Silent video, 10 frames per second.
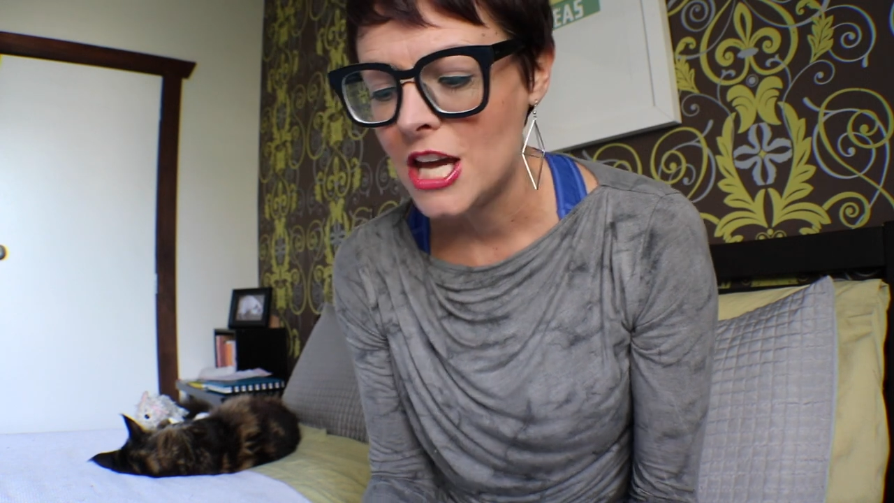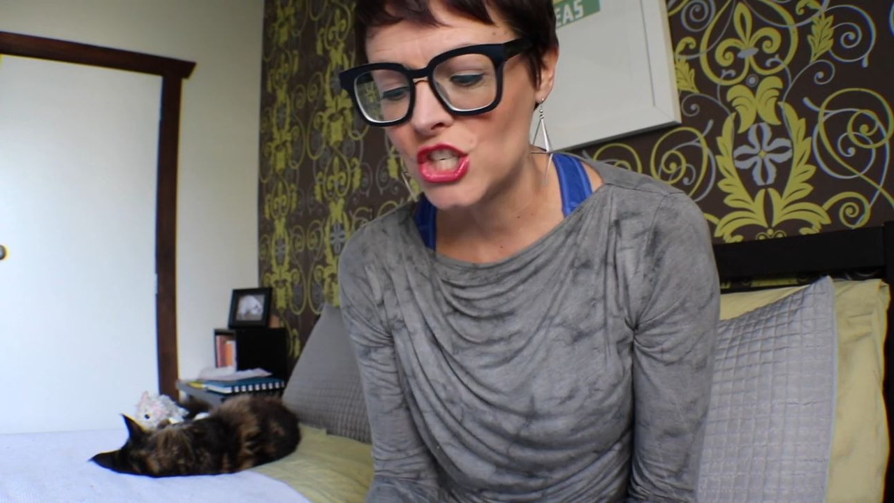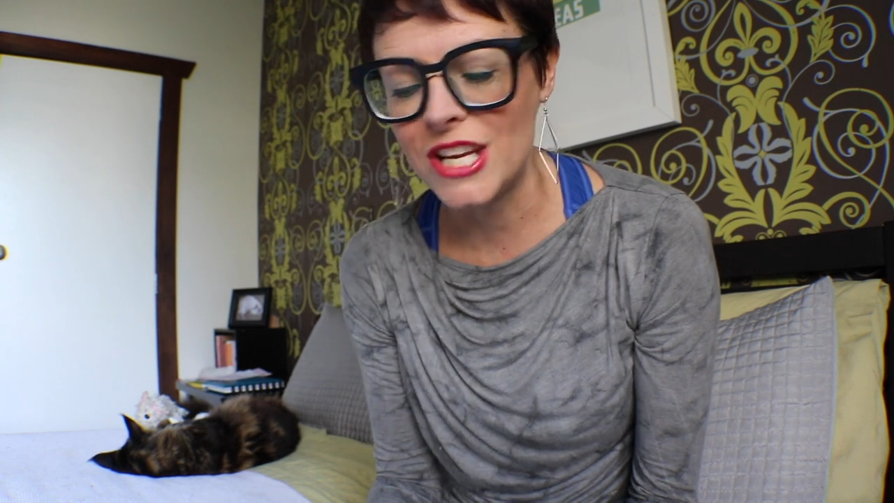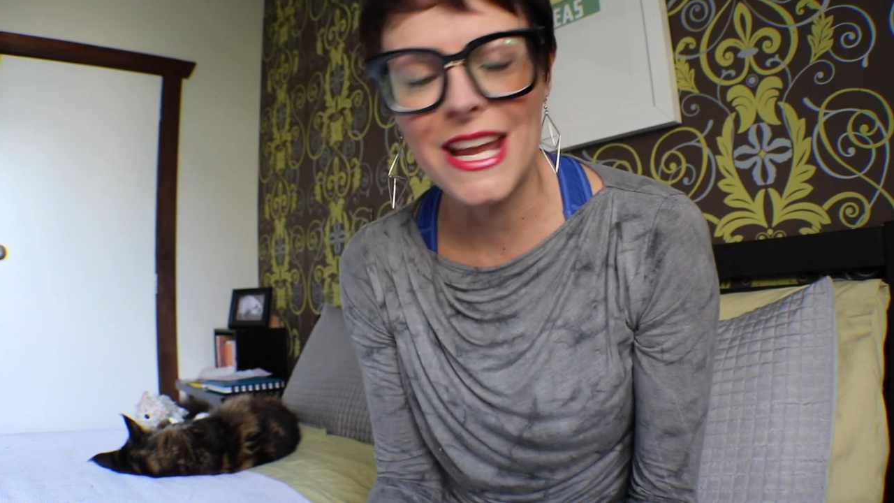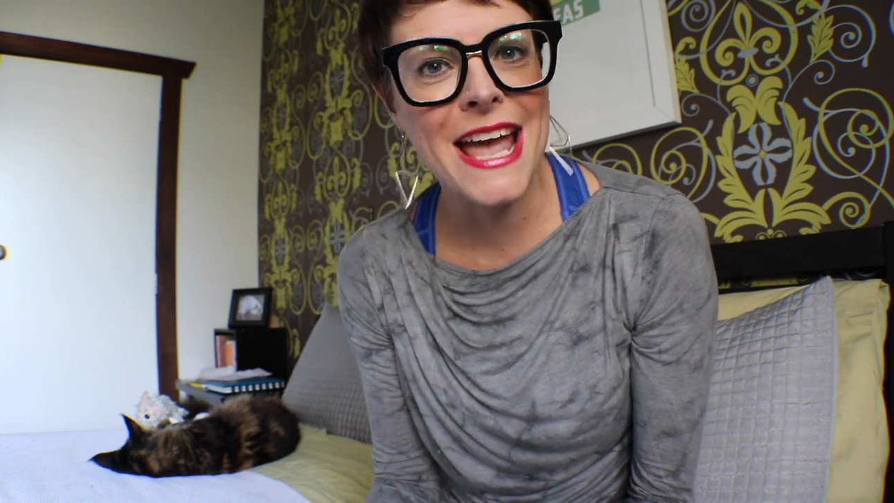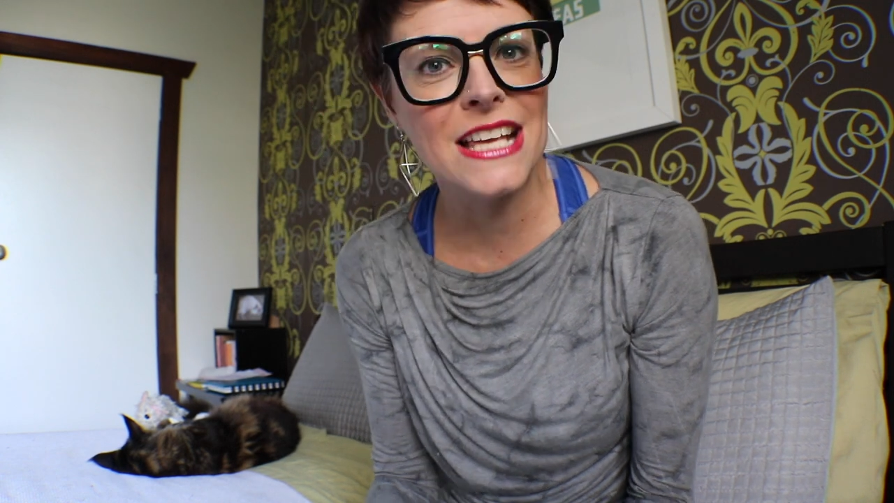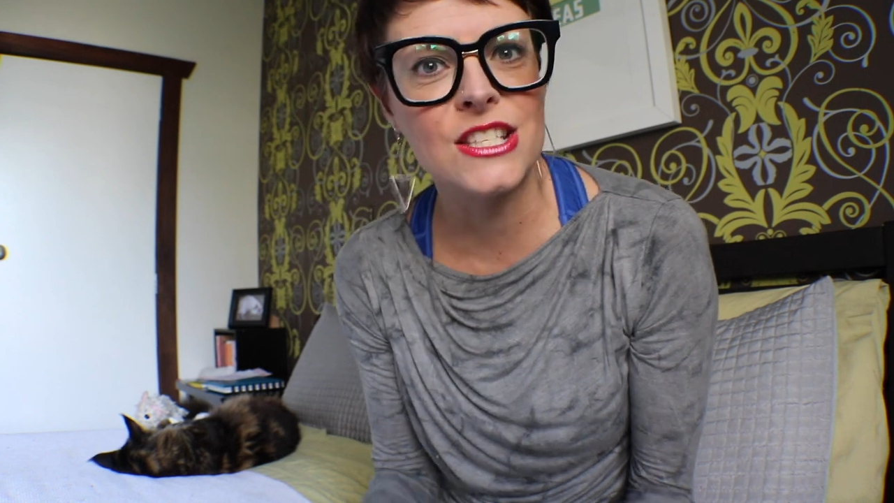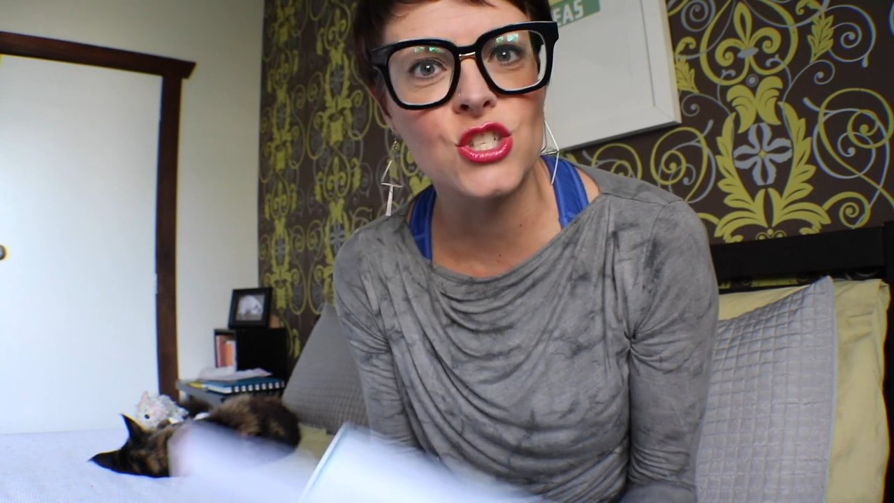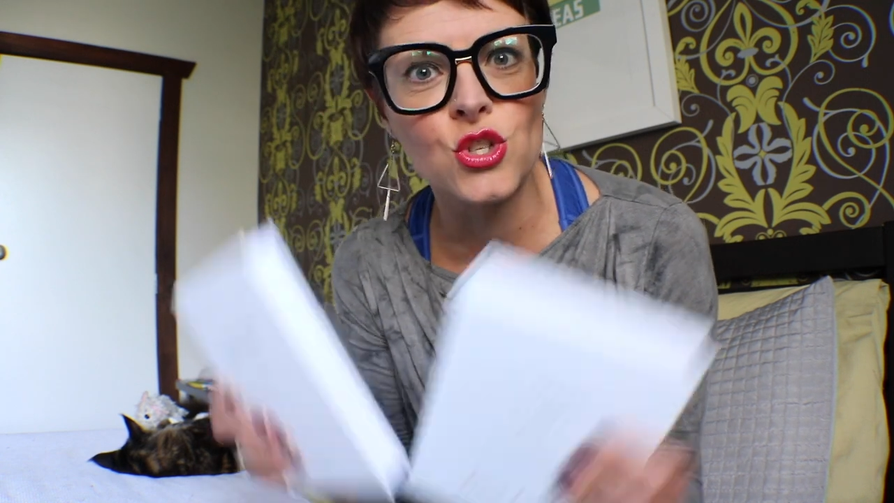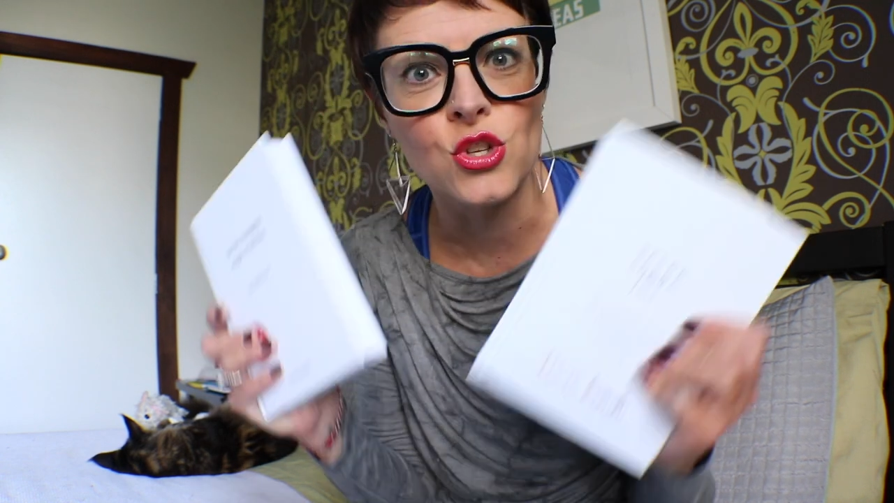She
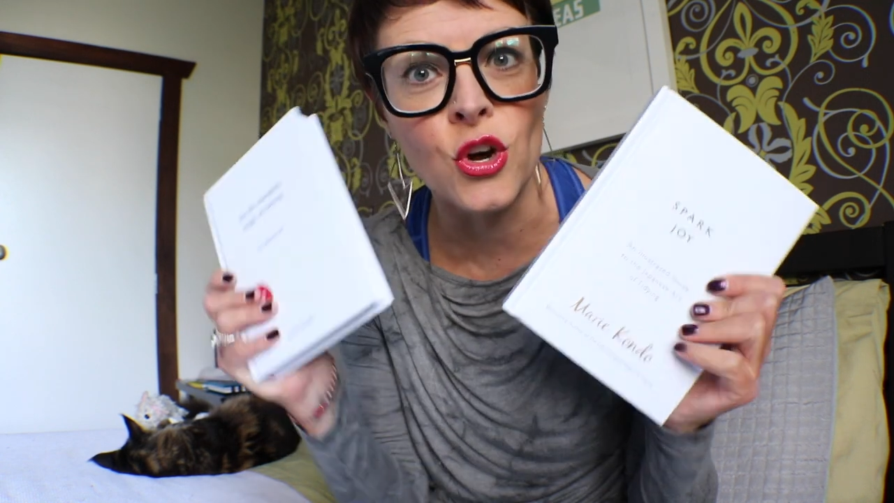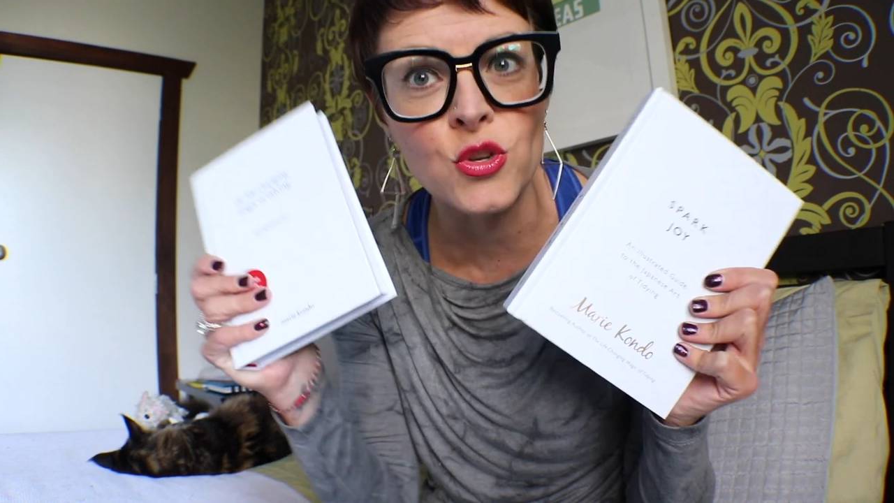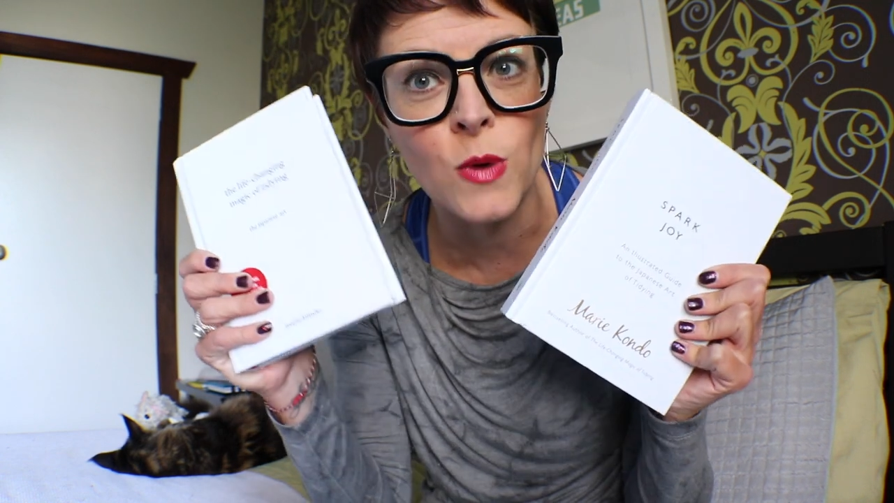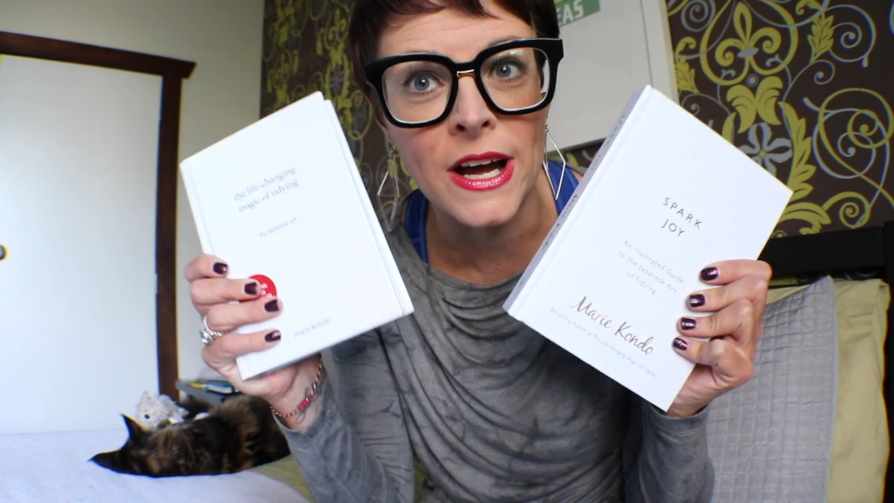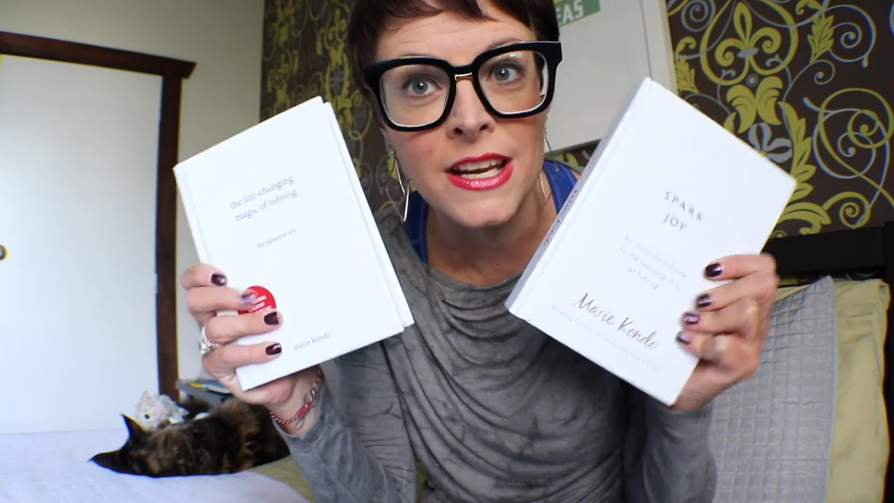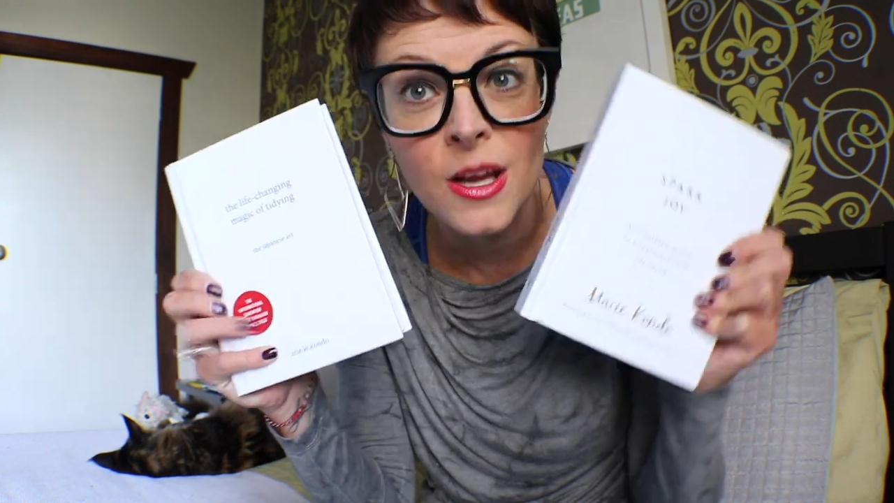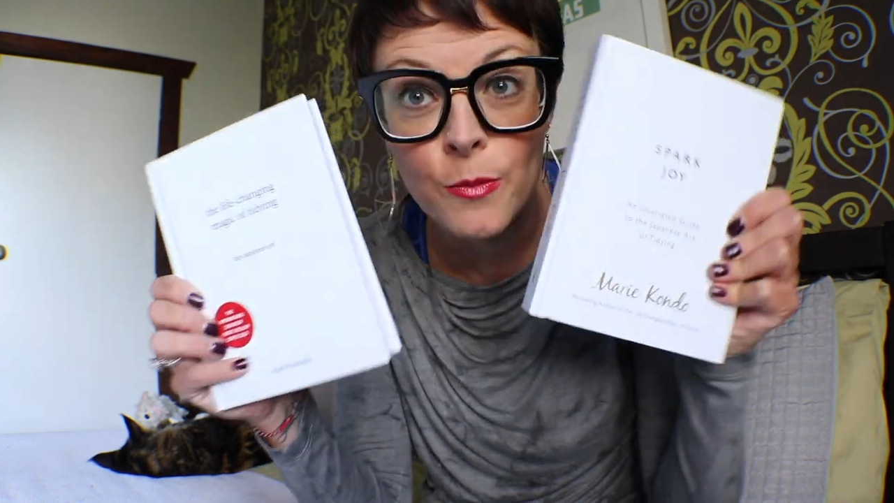has not one,